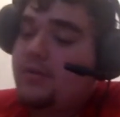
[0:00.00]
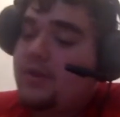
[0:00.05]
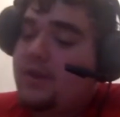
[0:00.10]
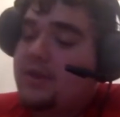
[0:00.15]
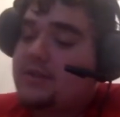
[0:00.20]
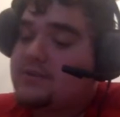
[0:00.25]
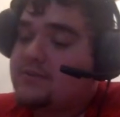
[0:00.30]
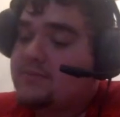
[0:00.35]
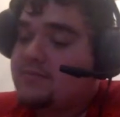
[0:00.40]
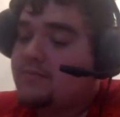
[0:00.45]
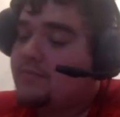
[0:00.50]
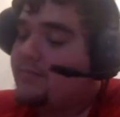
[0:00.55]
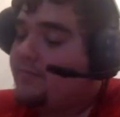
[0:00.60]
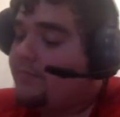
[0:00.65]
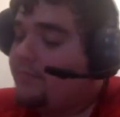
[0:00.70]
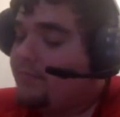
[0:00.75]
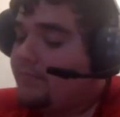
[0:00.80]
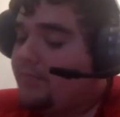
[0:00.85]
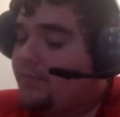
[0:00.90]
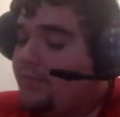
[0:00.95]

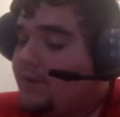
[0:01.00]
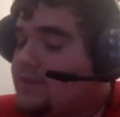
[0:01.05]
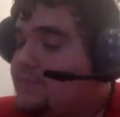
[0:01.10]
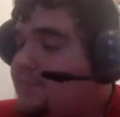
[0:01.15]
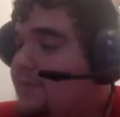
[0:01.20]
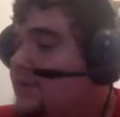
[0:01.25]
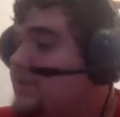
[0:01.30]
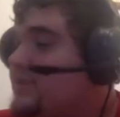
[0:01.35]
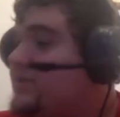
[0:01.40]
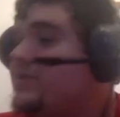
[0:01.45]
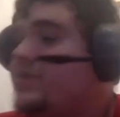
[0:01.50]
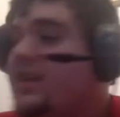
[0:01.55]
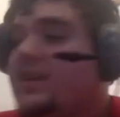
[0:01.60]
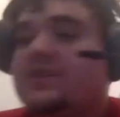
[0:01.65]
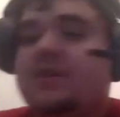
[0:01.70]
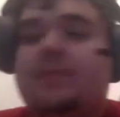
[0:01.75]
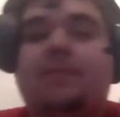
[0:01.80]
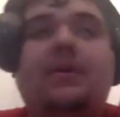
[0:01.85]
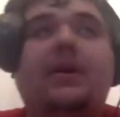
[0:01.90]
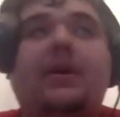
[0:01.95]
it's been
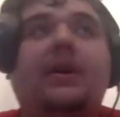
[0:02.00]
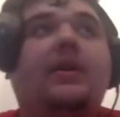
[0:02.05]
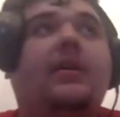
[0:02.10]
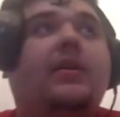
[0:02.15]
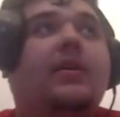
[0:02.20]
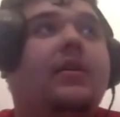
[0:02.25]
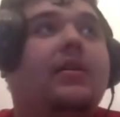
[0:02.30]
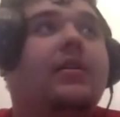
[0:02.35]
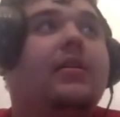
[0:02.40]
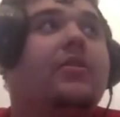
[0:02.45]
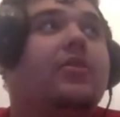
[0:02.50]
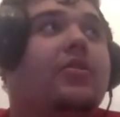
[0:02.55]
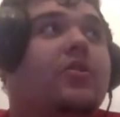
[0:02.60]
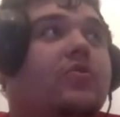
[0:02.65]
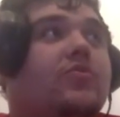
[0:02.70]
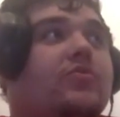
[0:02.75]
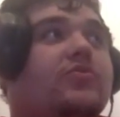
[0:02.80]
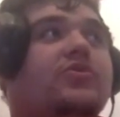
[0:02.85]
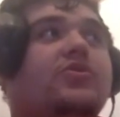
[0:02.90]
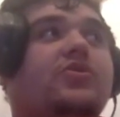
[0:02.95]
such a big
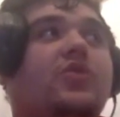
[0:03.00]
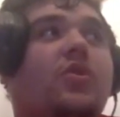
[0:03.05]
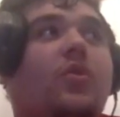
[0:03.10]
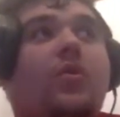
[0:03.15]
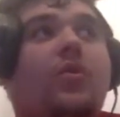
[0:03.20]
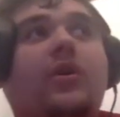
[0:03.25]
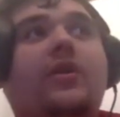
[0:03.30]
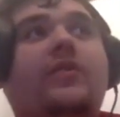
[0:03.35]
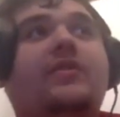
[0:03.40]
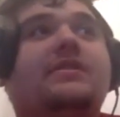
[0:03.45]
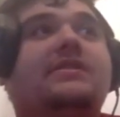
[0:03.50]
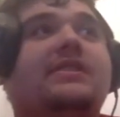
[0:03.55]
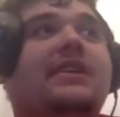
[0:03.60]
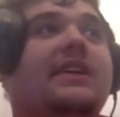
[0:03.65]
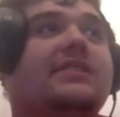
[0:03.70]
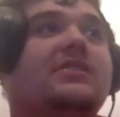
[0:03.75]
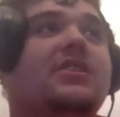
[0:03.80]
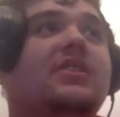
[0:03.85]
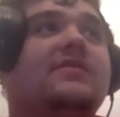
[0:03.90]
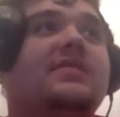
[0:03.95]
news story this
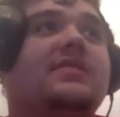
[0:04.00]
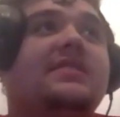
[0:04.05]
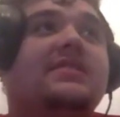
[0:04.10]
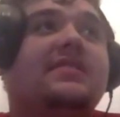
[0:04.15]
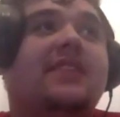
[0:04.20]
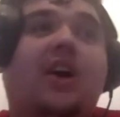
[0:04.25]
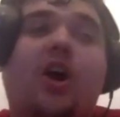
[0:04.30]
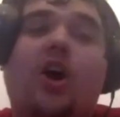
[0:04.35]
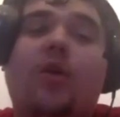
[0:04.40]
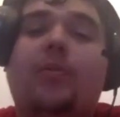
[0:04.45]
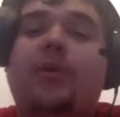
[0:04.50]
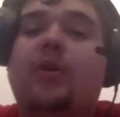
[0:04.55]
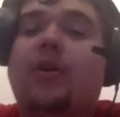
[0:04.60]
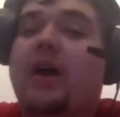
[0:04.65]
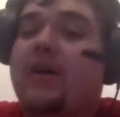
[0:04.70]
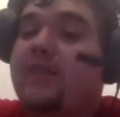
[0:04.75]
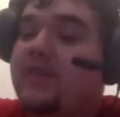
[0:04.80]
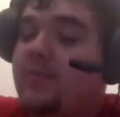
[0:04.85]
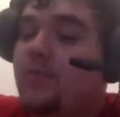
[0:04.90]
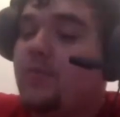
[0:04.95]
last offseason. I hope we don't
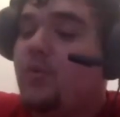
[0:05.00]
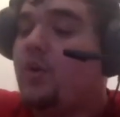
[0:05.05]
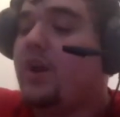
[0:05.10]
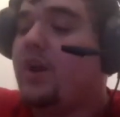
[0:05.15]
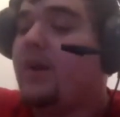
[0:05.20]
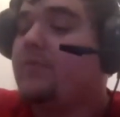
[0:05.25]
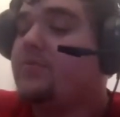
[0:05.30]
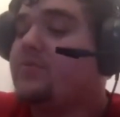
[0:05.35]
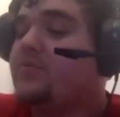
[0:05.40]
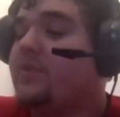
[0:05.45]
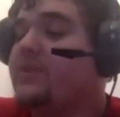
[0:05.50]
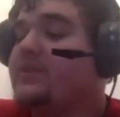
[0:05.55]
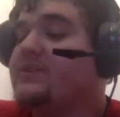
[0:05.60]
have any more come